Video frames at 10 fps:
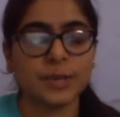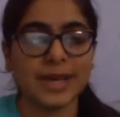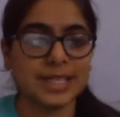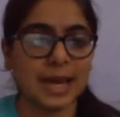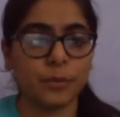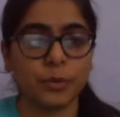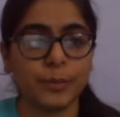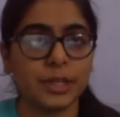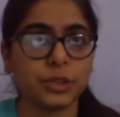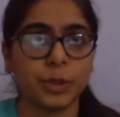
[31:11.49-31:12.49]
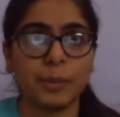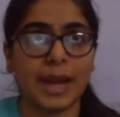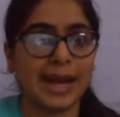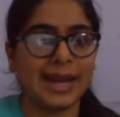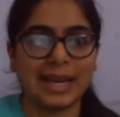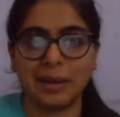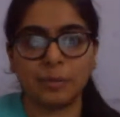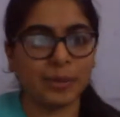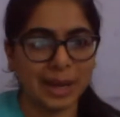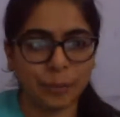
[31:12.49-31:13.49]
the best time would be to apply
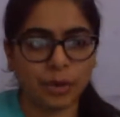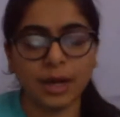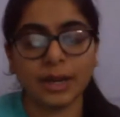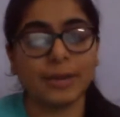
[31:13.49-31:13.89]
in April.